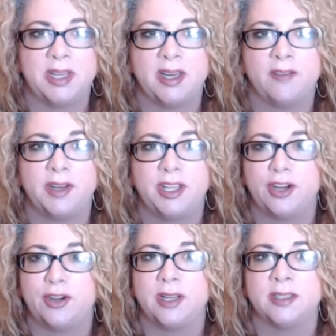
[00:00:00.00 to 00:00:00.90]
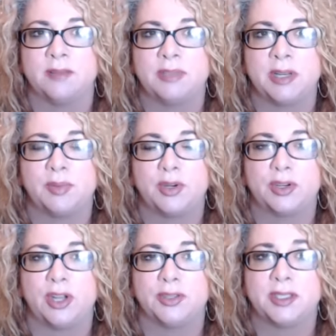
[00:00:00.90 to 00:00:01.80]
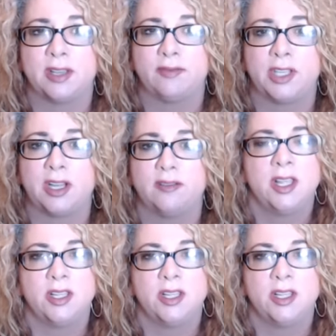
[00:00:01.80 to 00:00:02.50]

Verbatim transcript: every year in September called Self Love.